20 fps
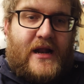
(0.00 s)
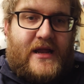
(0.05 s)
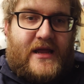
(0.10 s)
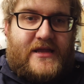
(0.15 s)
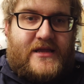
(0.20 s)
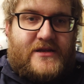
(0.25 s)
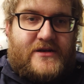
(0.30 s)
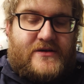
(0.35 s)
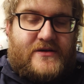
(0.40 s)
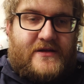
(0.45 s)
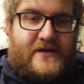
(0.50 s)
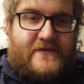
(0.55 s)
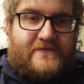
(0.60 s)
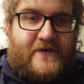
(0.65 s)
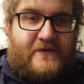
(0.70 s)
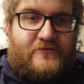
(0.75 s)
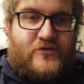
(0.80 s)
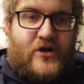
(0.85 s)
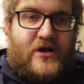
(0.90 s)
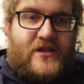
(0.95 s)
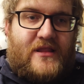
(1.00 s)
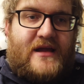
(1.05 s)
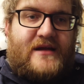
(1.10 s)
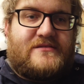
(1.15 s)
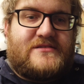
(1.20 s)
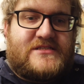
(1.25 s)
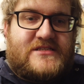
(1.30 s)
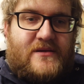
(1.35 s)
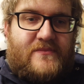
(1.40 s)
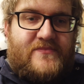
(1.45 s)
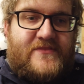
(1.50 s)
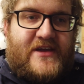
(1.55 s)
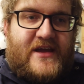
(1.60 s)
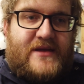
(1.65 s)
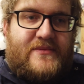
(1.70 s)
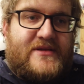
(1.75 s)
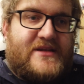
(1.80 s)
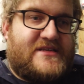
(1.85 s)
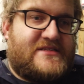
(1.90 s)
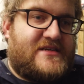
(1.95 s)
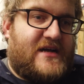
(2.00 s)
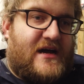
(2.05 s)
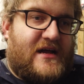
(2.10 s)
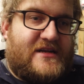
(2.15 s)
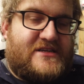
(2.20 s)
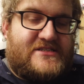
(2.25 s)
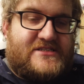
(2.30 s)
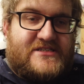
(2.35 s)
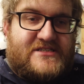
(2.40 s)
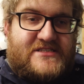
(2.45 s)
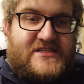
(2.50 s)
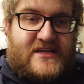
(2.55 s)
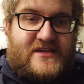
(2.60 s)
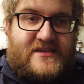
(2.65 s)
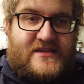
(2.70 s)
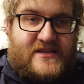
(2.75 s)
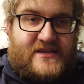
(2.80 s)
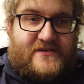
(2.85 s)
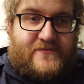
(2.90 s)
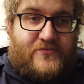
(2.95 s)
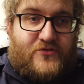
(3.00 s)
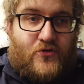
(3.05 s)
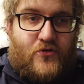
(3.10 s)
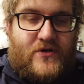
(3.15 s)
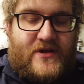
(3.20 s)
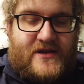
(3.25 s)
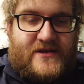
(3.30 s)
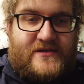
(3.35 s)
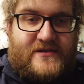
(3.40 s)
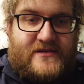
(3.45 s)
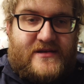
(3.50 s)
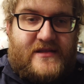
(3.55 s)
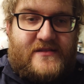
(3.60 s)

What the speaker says: I've got to learn sometime, and this car is just sitting here broken,